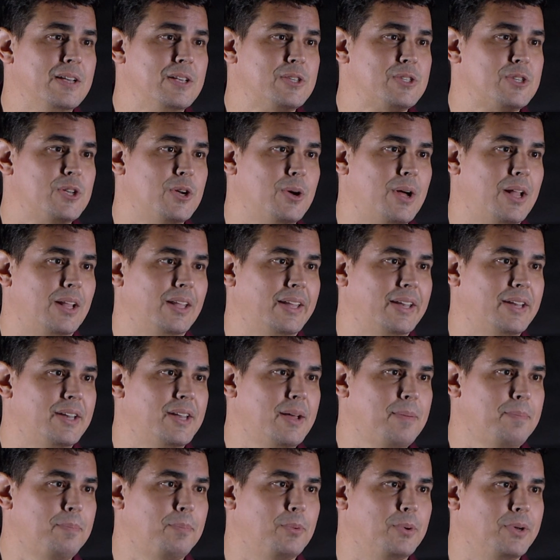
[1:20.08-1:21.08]
So I'll
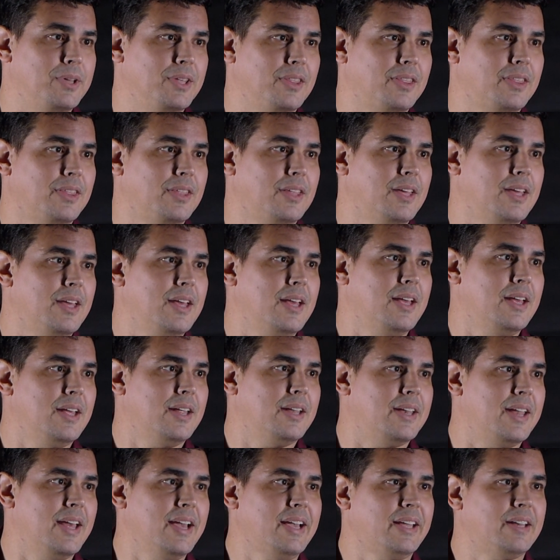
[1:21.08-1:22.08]
end up with
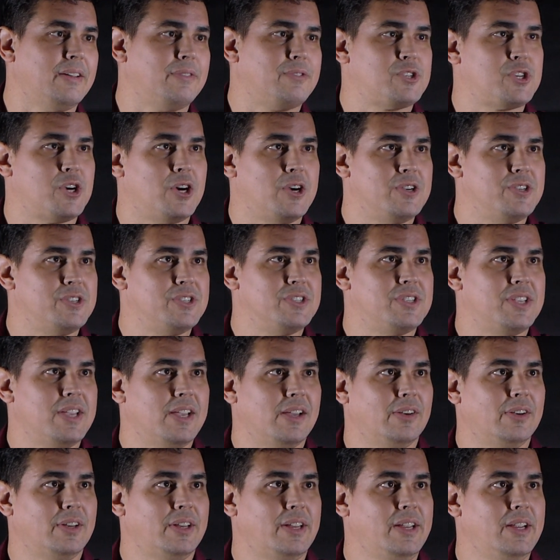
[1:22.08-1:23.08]
negative charges
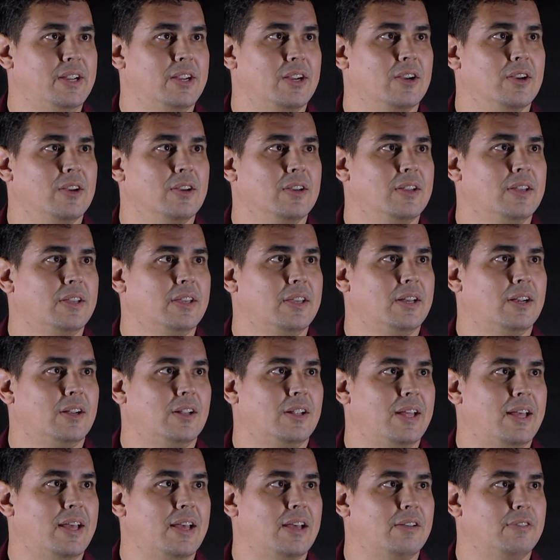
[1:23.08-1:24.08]
down here and
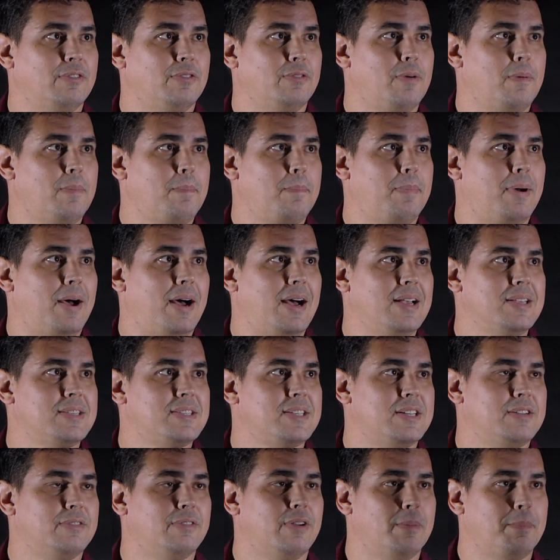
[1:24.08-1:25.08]
I'll have
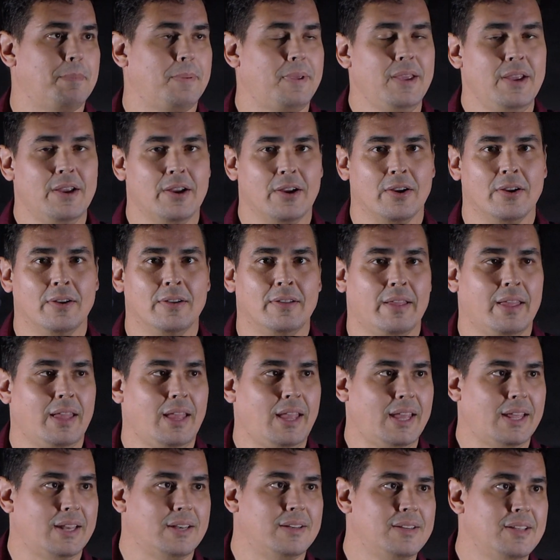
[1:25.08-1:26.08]
positive up here
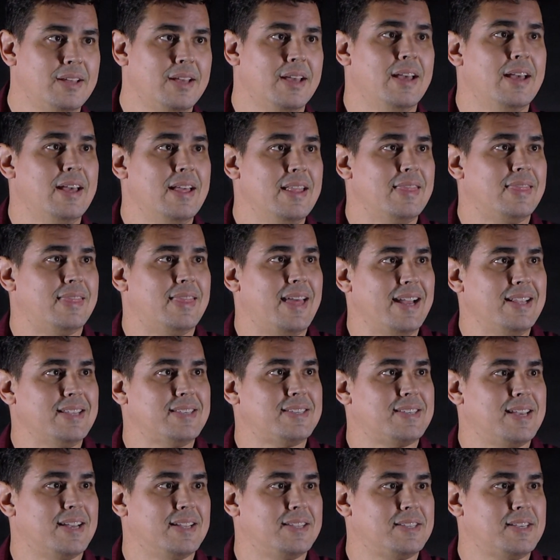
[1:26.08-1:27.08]
and that
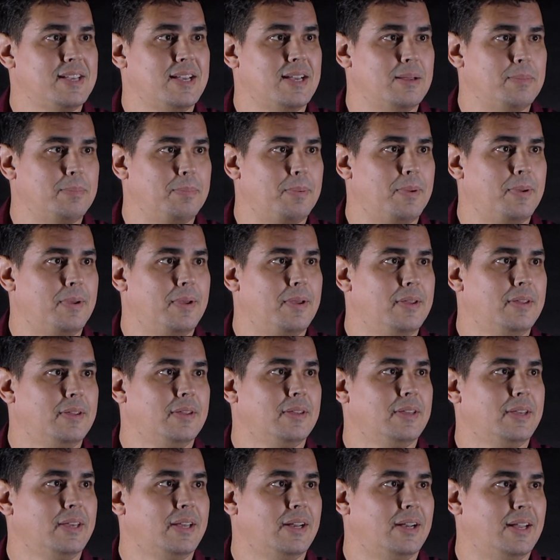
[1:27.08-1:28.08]
sets up
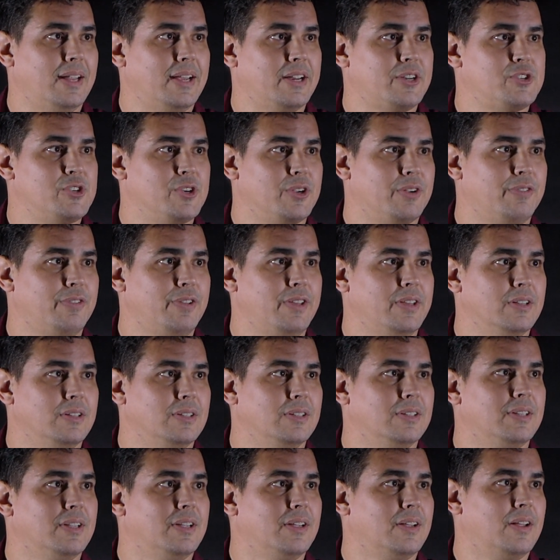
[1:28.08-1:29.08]
an electric
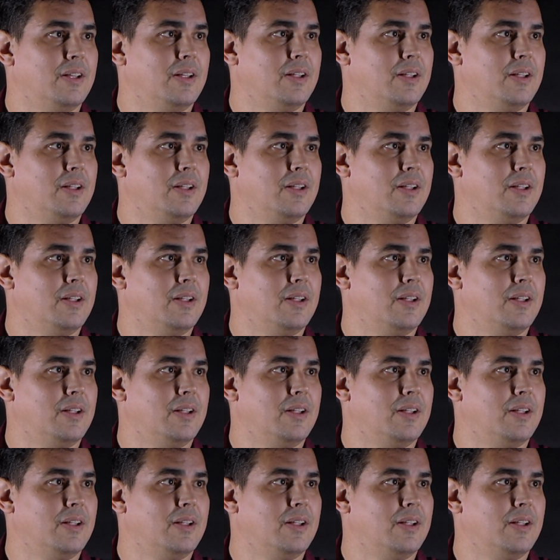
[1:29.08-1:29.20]
field